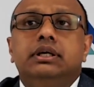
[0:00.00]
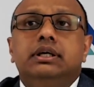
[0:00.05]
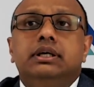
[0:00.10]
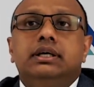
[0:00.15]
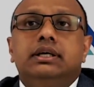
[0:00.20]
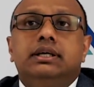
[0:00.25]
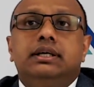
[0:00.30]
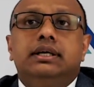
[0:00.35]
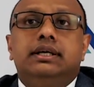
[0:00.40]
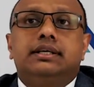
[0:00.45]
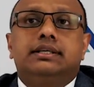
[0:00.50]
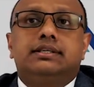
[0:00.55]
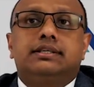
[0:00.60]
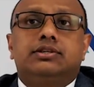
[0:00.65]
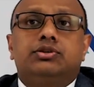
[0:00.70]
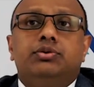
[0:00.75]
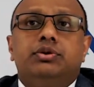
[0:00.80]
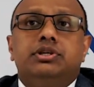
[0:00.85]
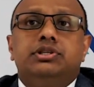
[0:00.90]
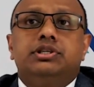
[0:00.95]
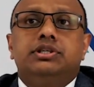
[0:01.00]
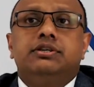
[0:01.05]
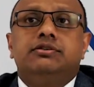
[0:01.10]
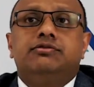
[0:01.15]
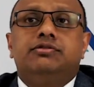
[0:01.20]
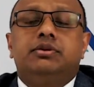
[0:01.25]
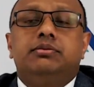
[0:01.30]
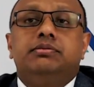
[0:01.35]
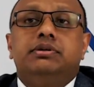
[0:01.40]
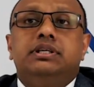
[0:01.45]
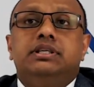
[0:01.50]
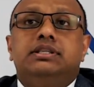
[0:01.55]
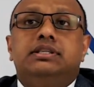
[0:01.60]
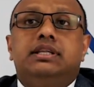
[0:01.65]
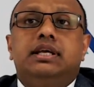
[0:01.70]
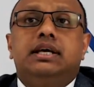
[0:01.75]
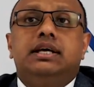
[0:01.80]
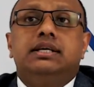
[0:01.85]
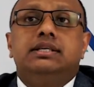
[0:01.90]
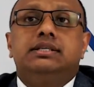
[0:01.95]
Next question from
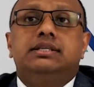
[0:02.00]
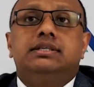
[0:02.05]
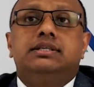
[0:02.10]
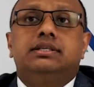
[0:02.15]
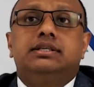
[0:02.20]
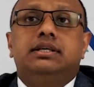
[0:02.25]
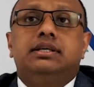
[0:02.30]
Nitesh